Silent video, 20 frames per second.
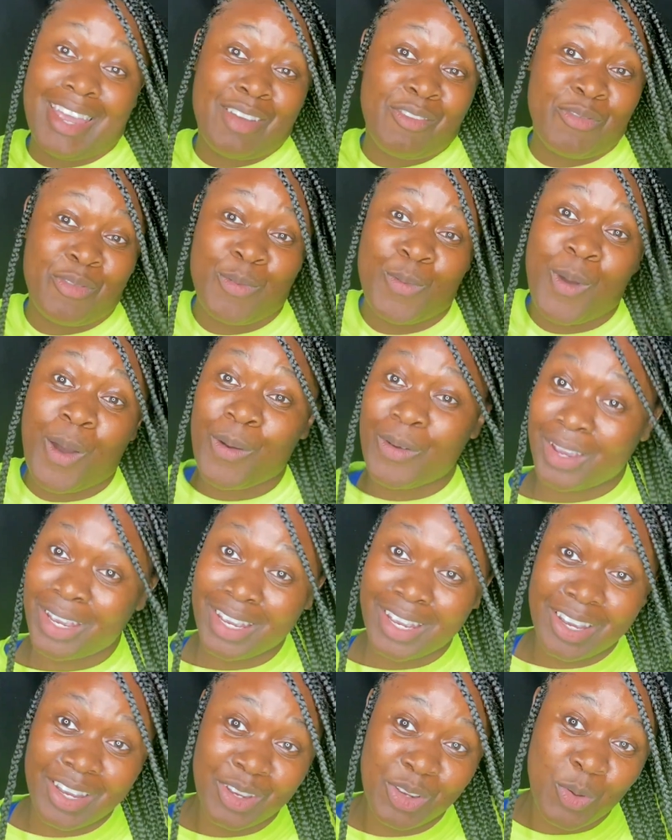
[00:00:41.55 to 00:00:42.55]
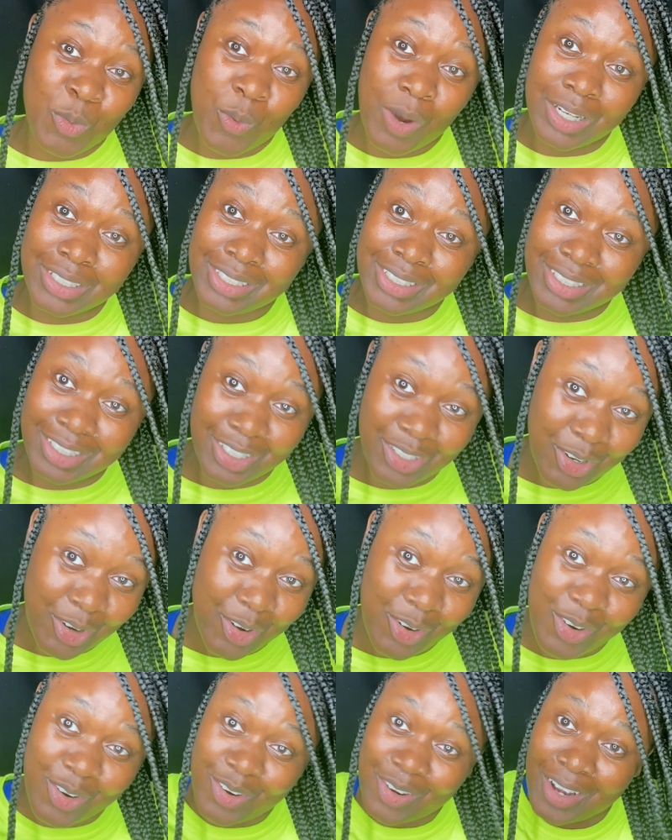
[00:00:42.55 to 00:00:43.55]
if you out here and you watching your
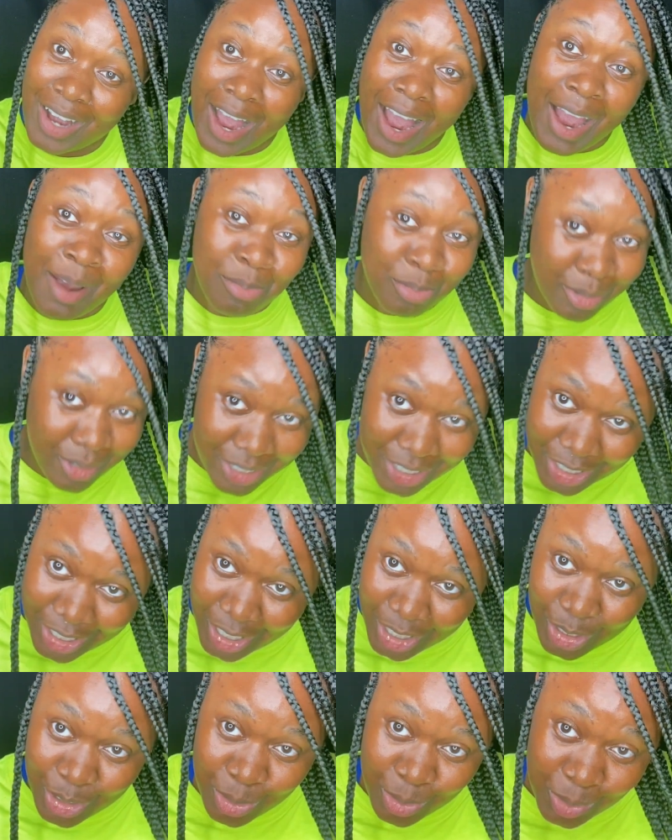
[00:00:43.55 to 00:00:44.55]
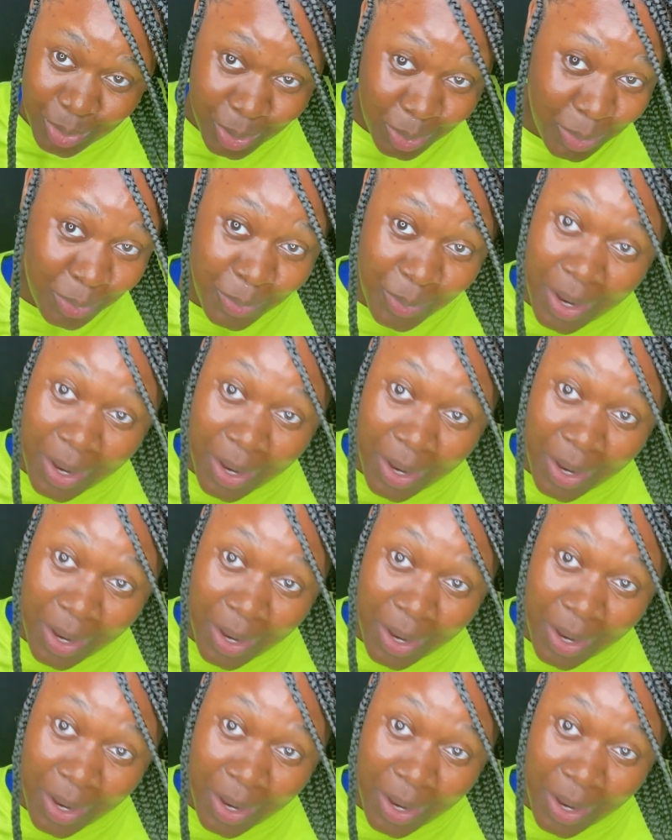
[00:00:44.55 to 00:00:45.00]
girl, I appreciate you too.